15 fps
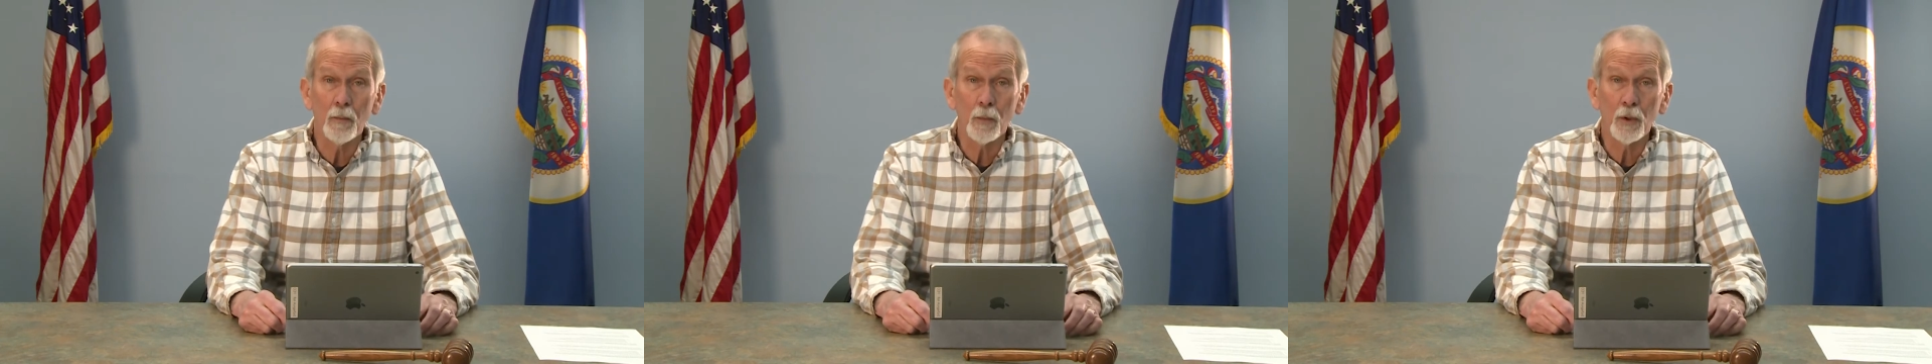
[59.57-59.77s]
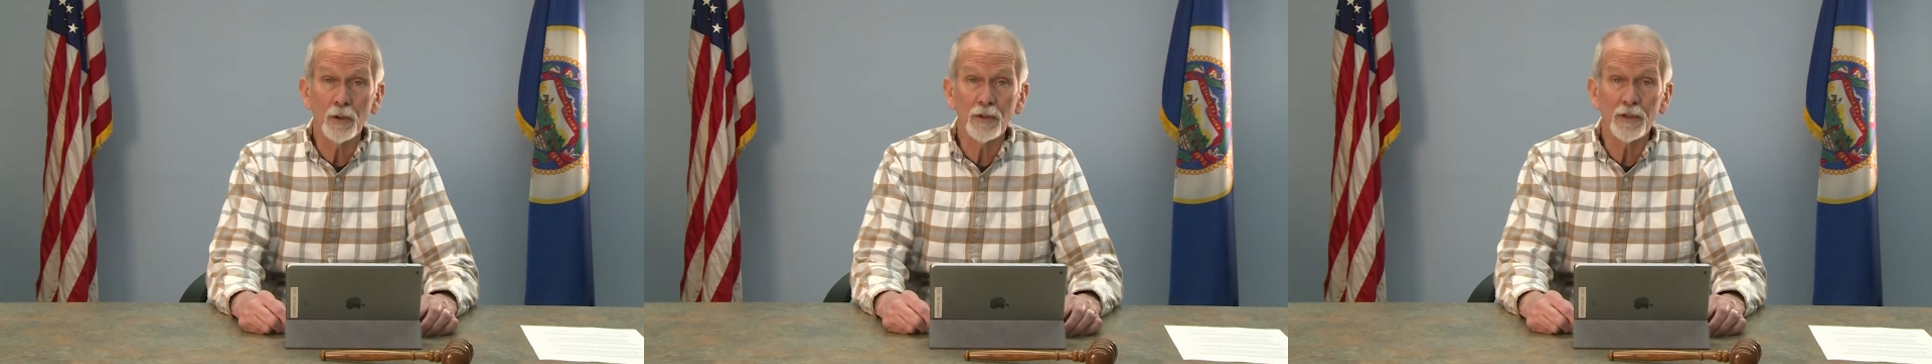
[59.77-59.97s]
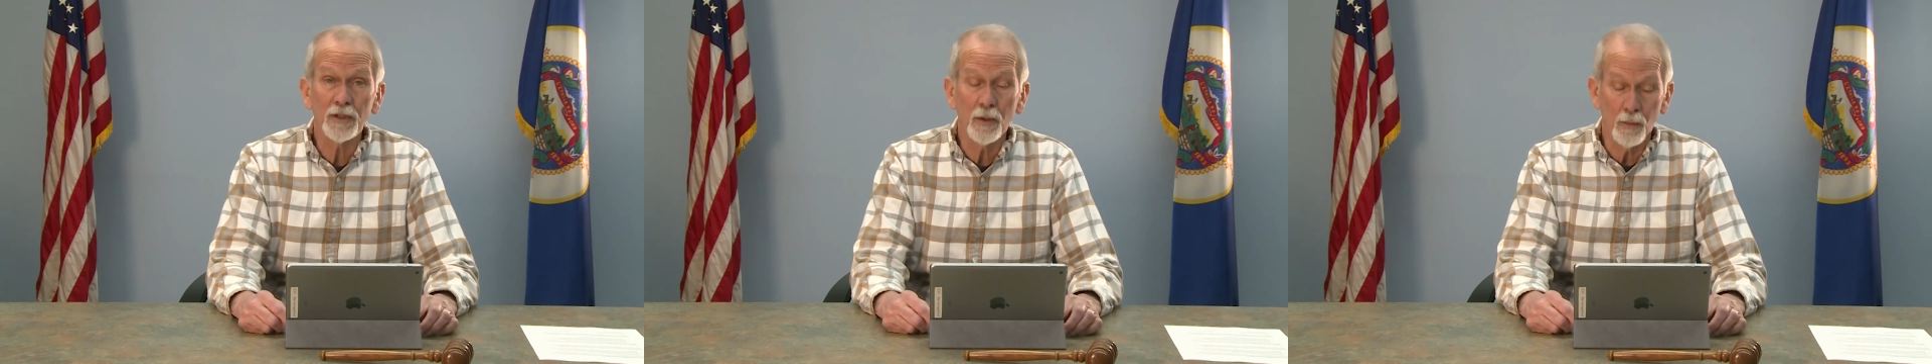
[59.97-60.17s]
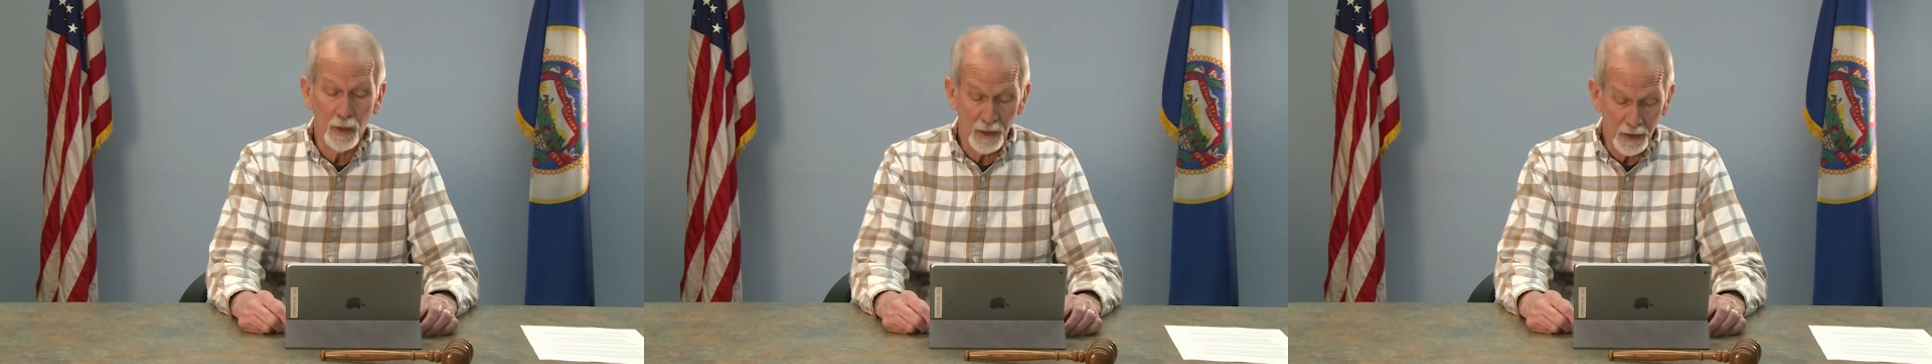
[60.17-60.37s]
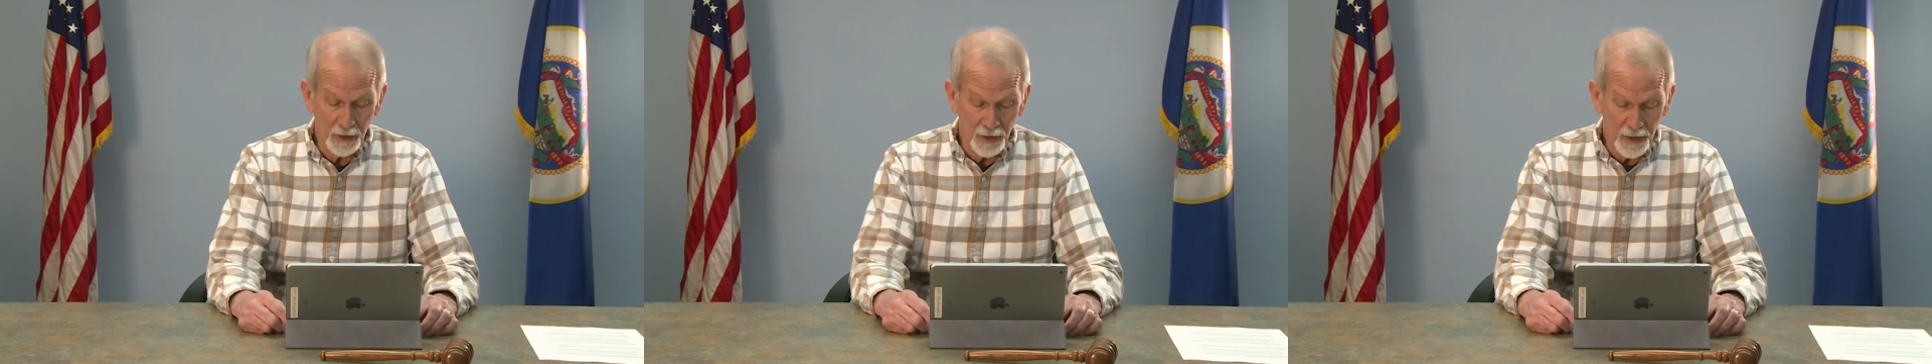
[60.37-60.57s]
emergency
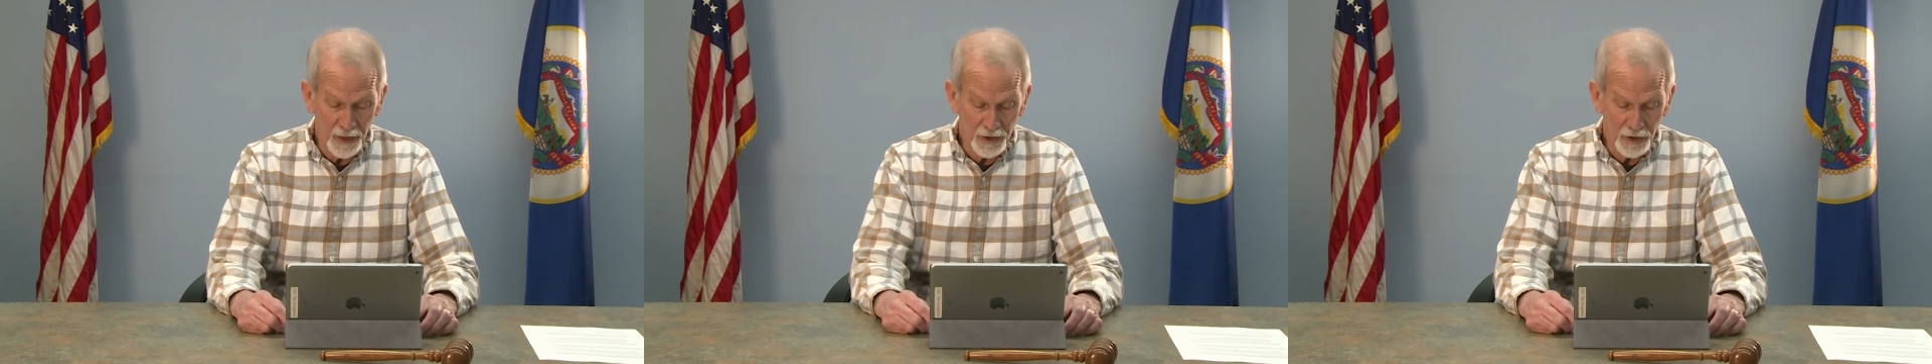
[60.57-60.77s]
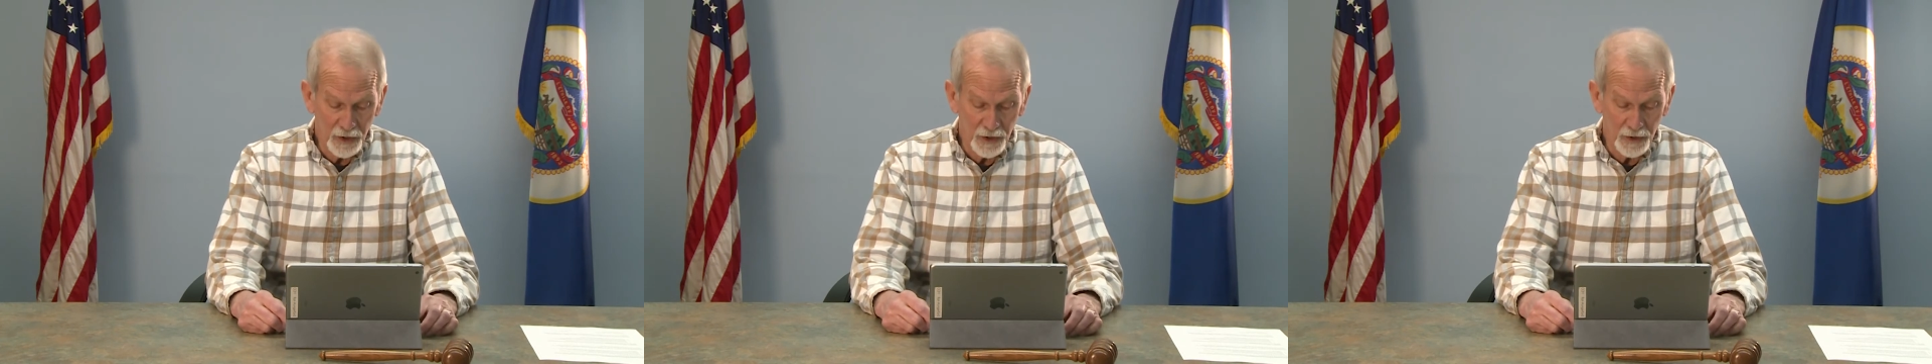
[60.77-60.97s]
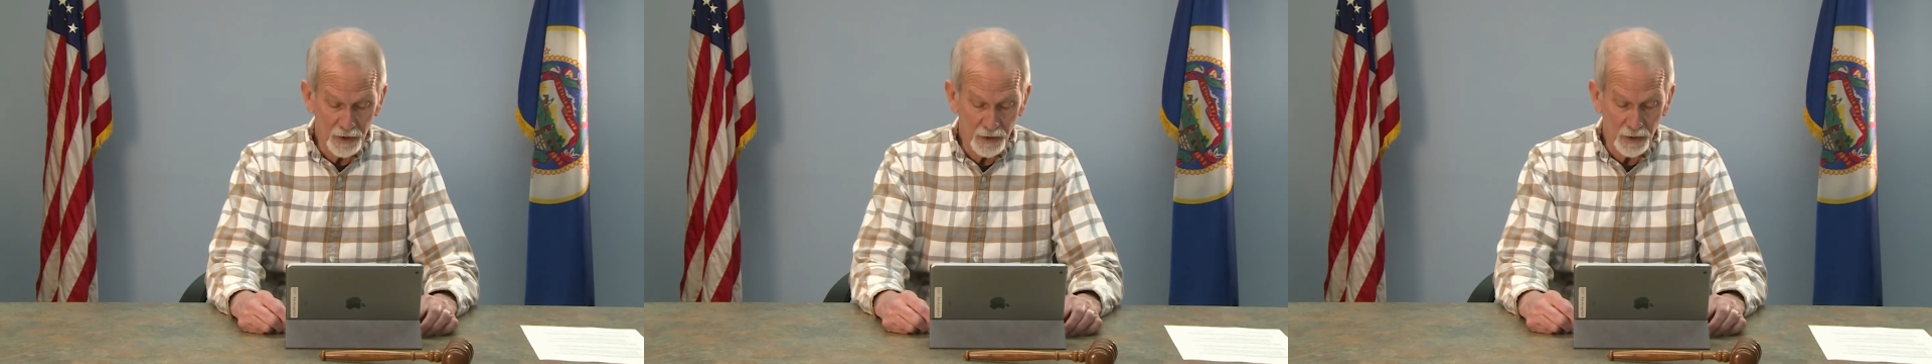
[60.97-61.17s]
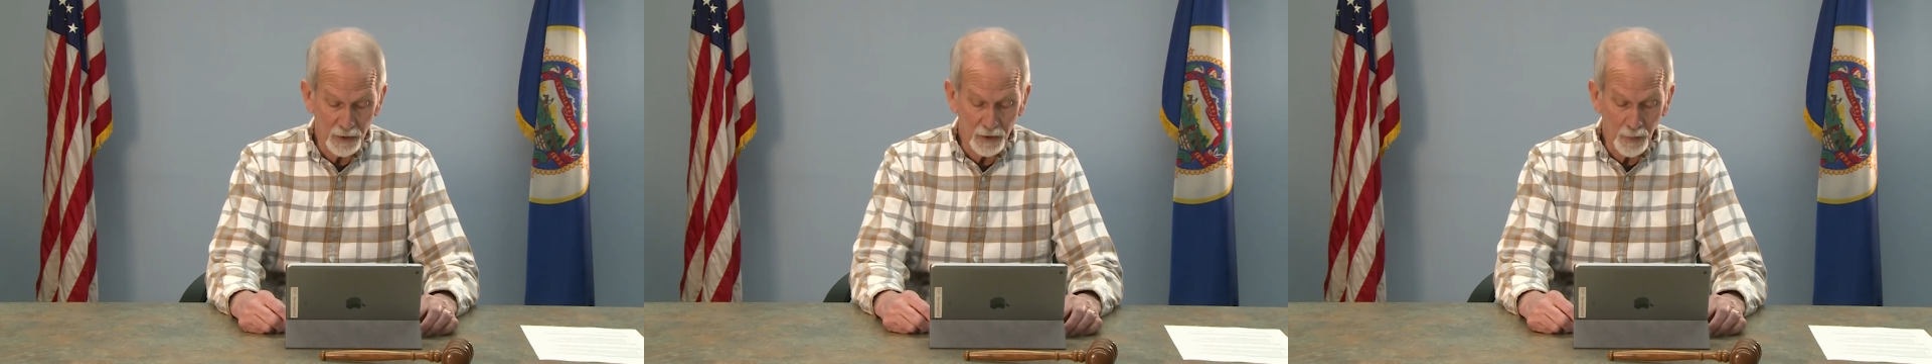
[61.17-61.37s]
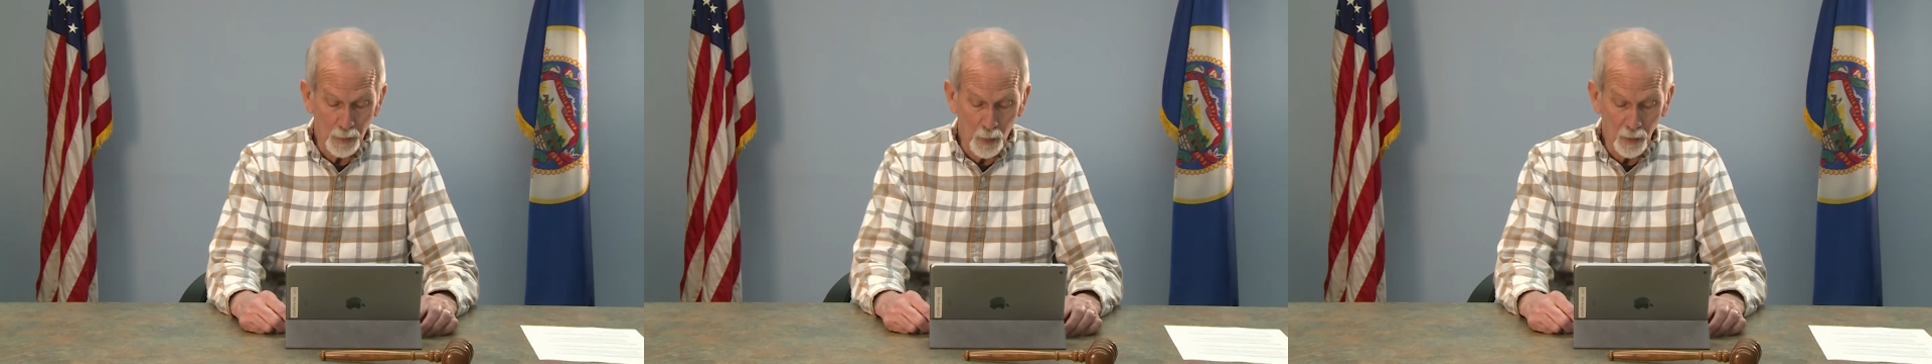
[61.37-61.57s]
regulations to
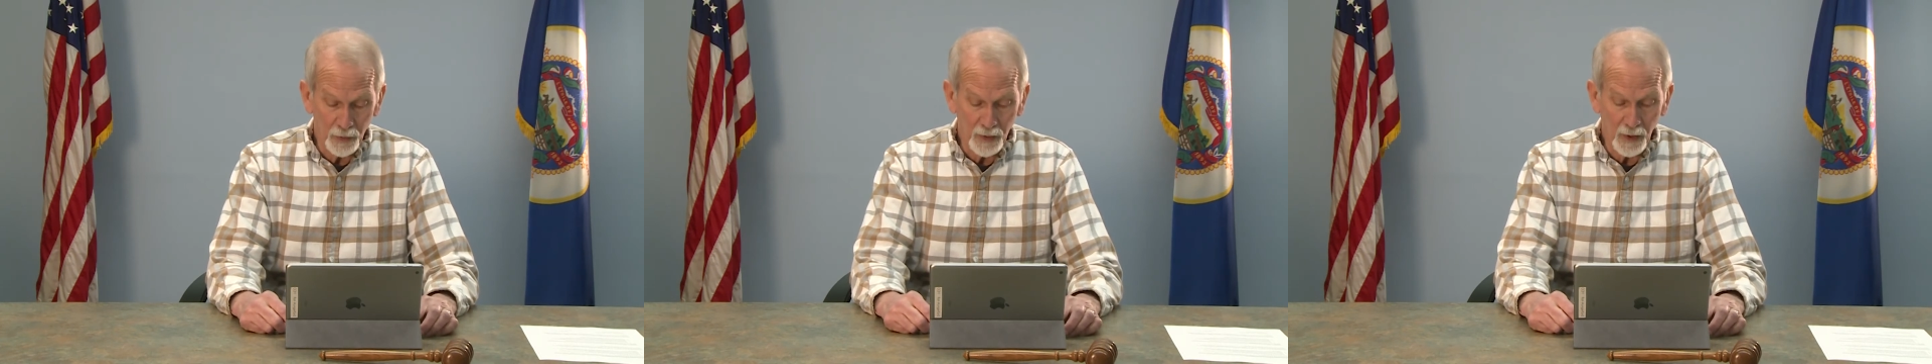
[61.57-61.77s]
support